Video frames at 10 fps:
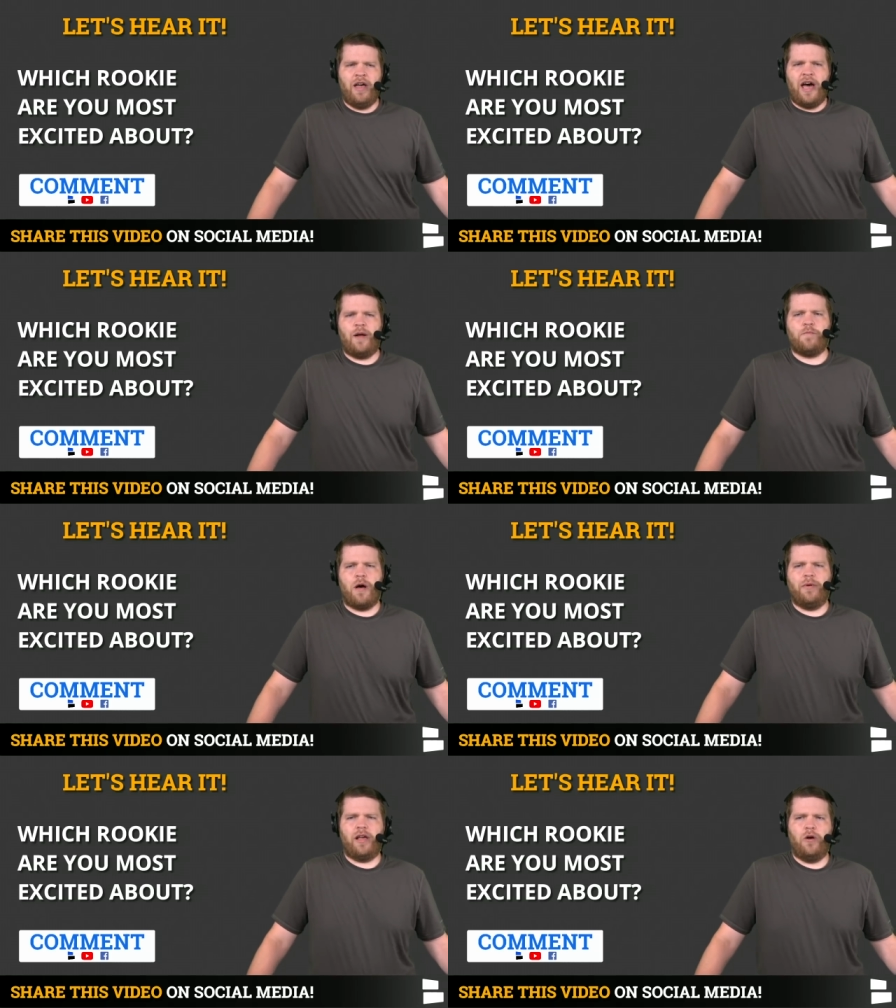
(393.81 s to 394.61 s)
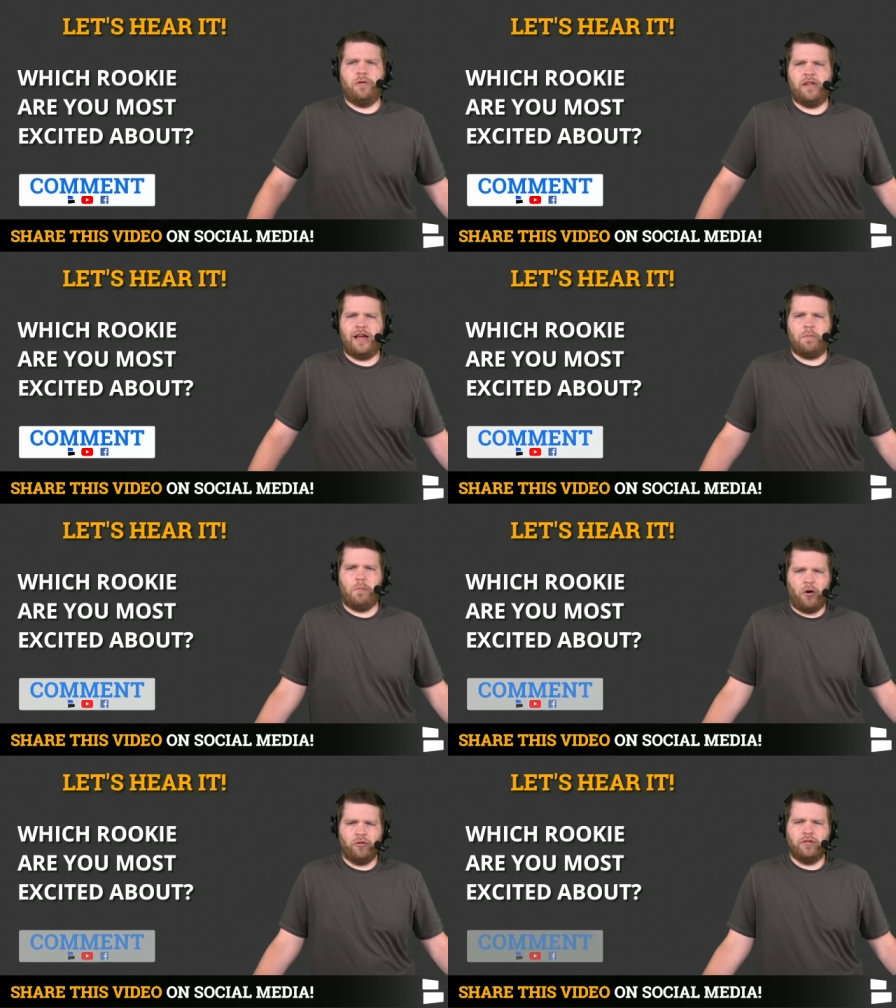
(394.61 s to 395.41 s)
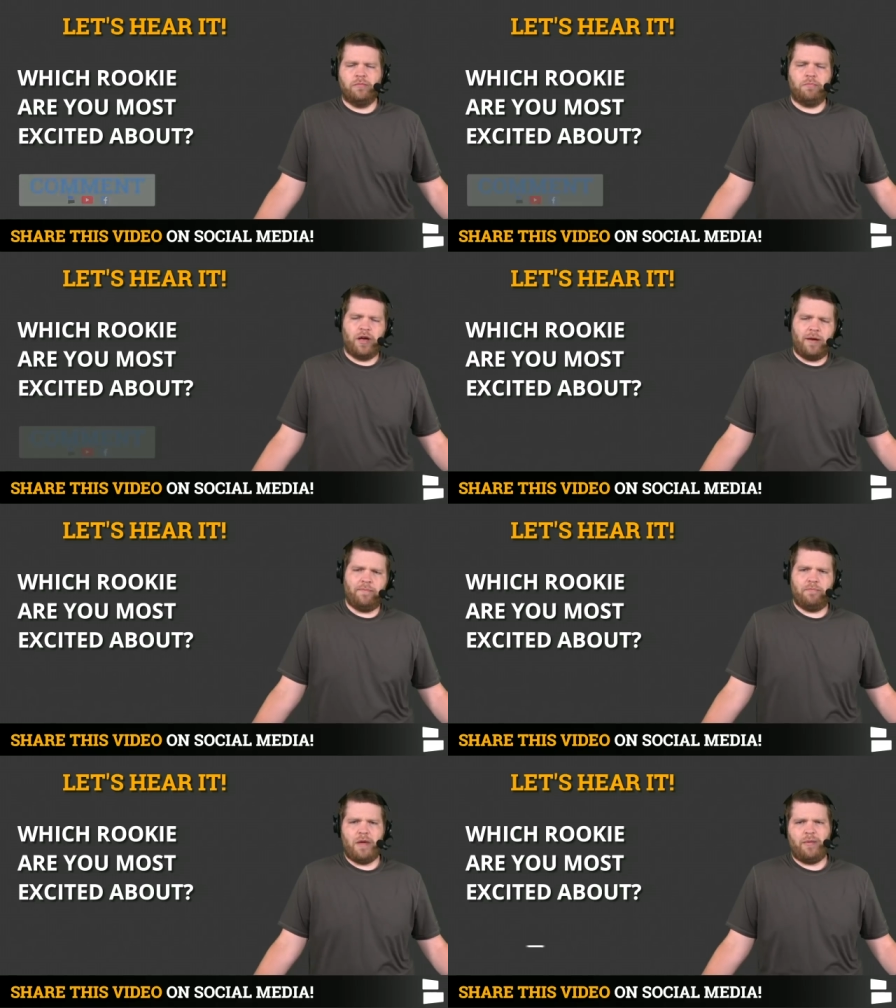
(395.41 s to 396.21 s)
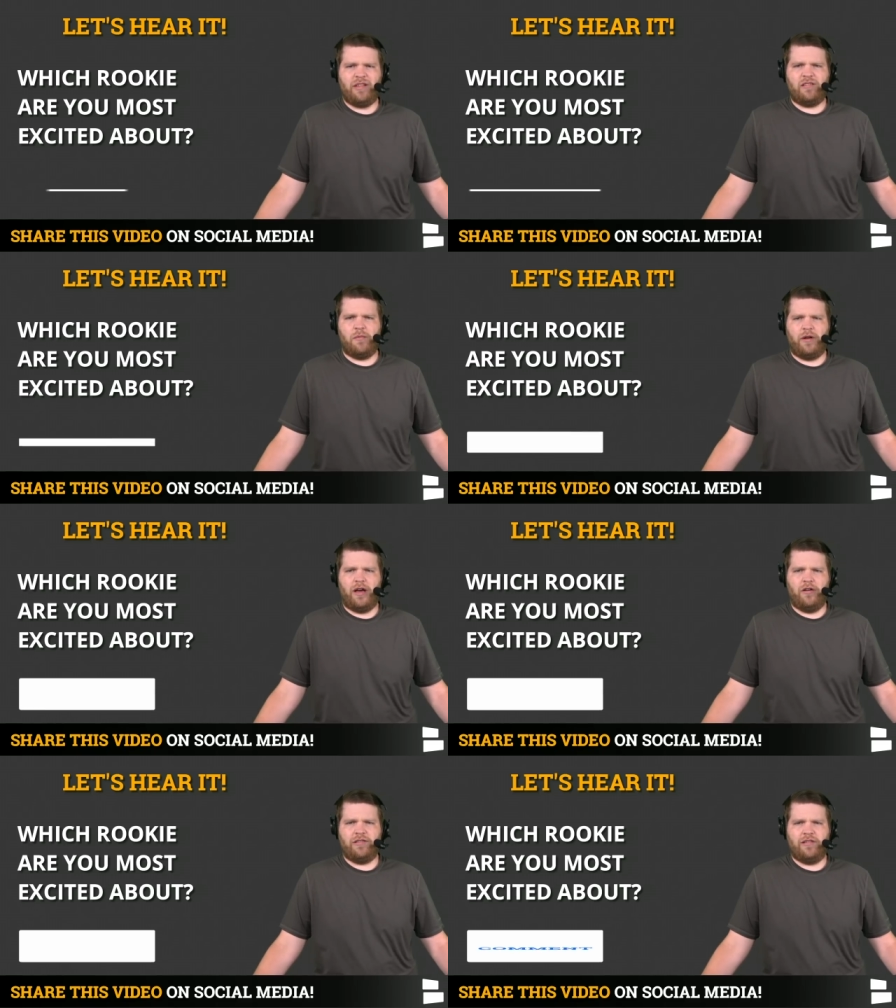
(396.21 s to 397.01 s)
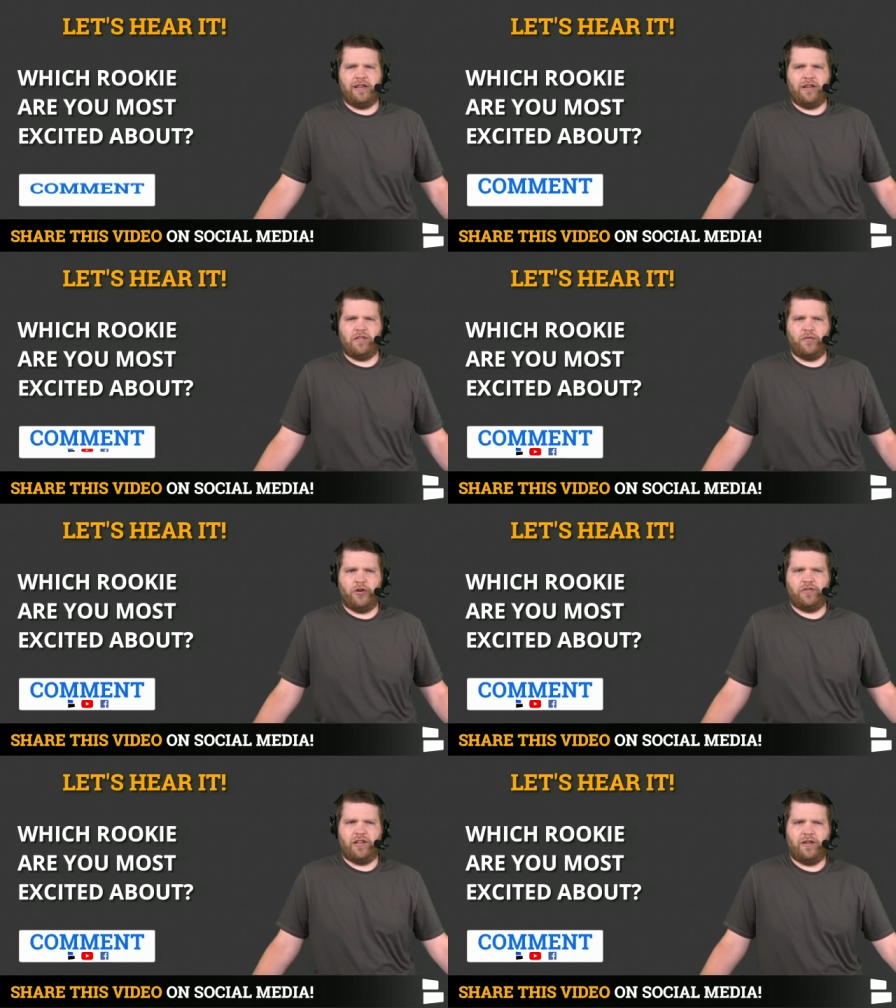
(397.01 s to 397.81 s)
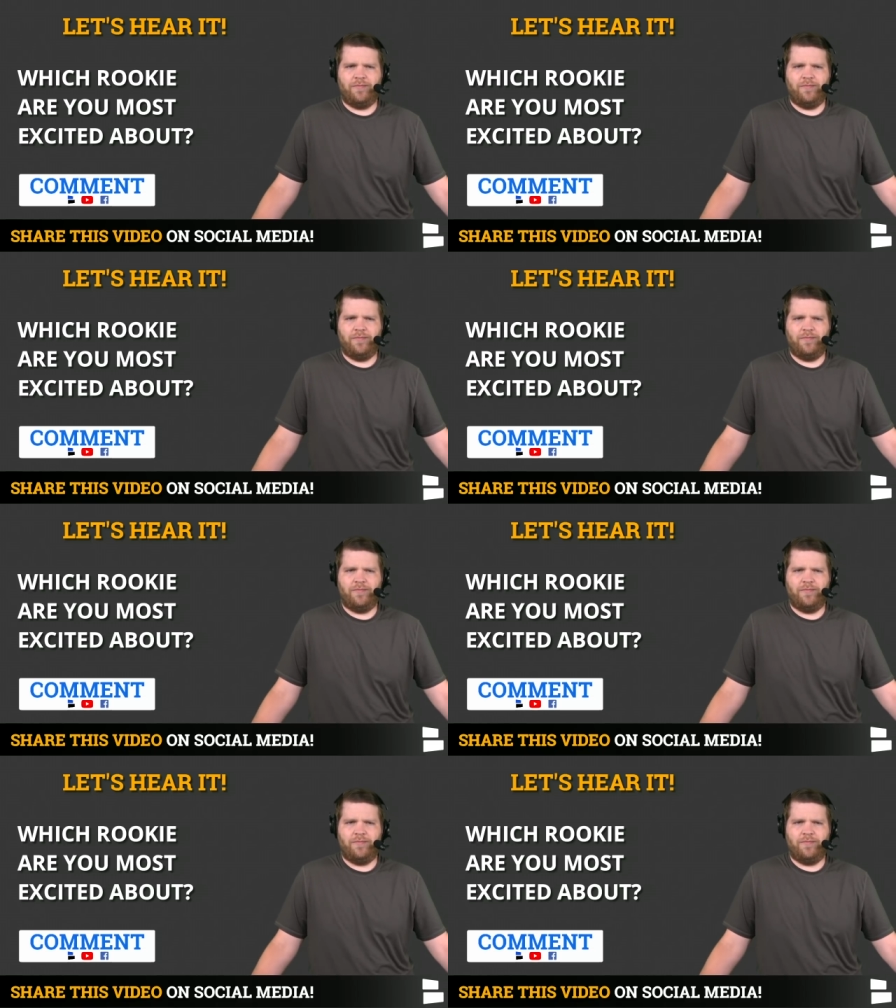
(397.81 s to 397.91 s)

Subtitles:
I'd probably go with Nick Bolton, but maybe it's someone else. Get your votes in.